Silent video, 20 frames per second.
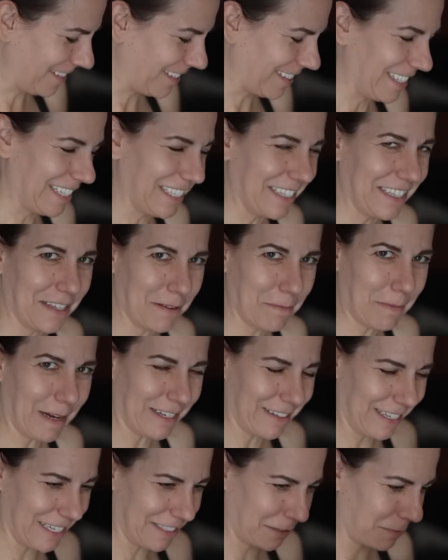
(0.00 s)
also need the
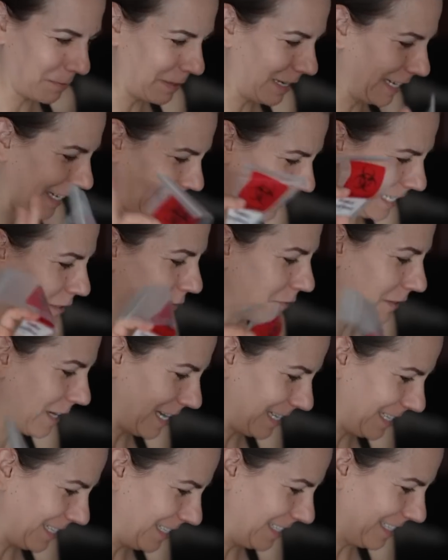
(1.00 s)
biohazard bag. It's
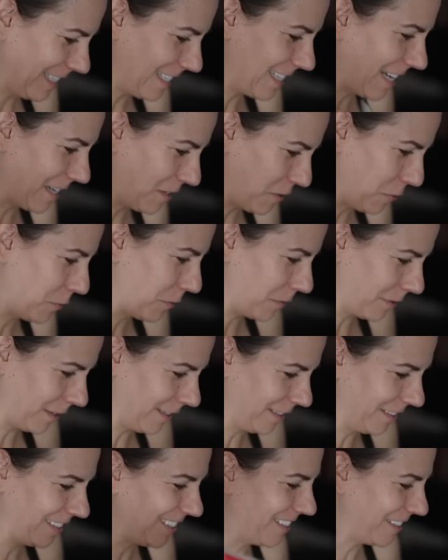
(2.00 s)
fine. This is not a
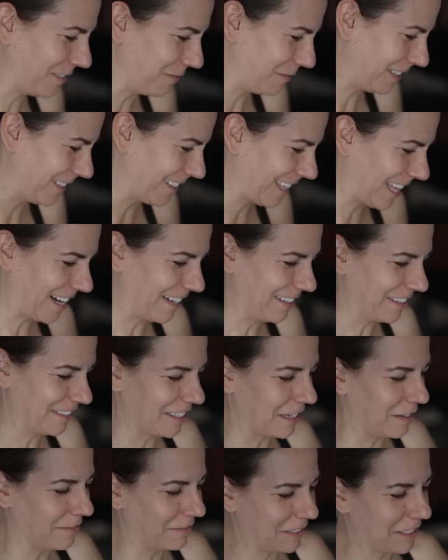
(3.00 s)
tutorial. You can figure that out
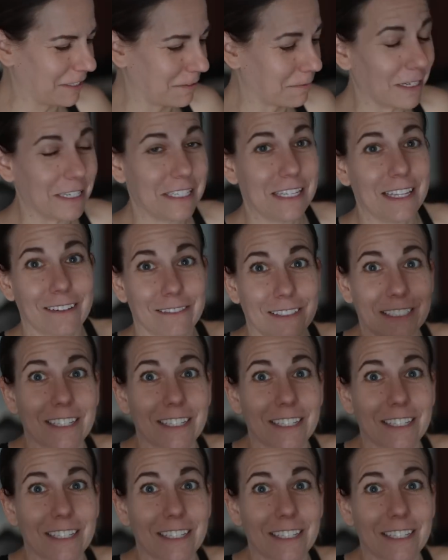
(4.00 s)
yourself. We just want to see the